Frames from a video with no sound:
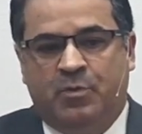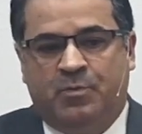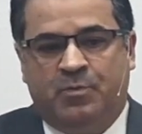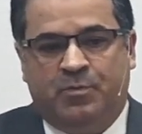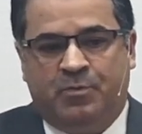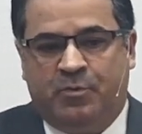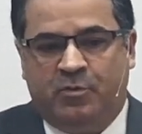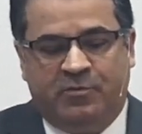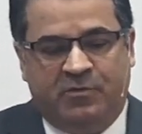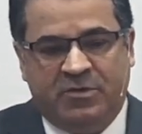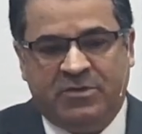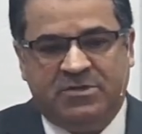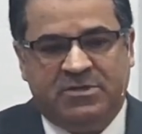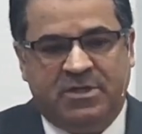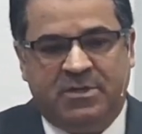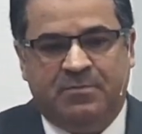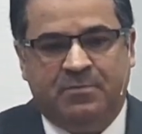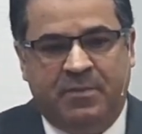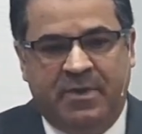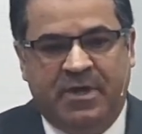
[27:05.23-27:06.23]
there's no
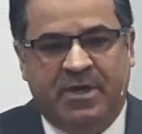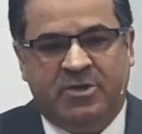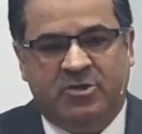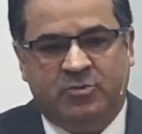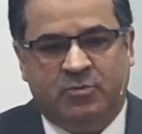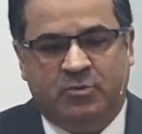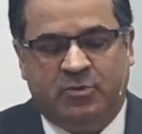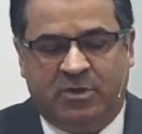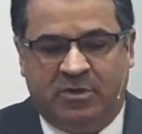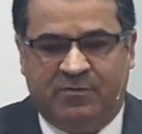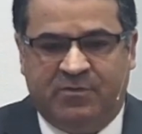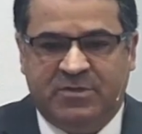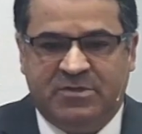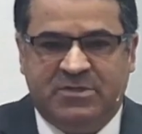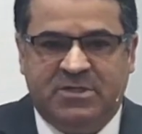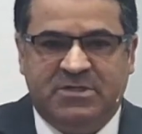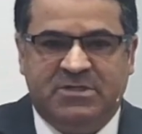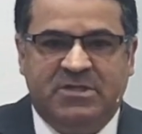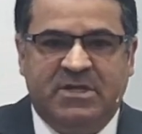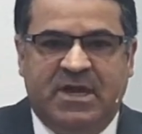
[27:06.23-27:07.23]
way for
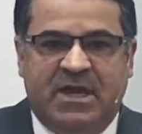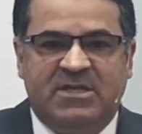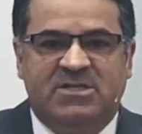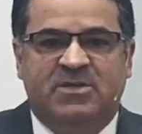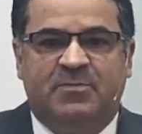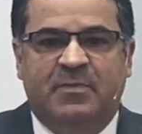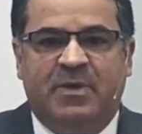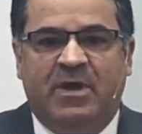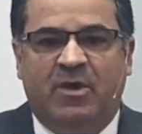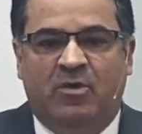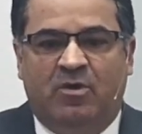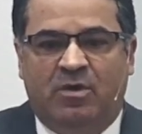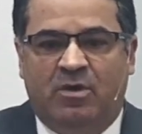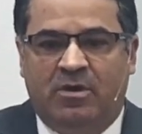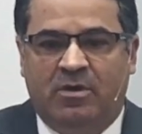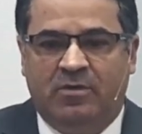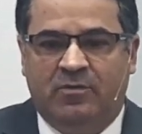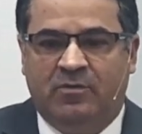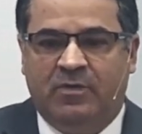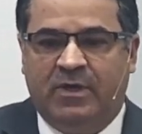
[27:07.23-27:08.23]
you on your
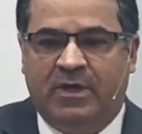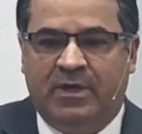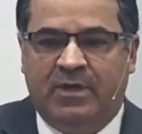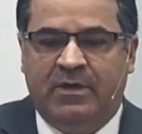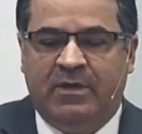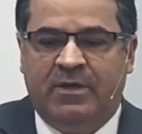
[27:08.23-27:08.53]
own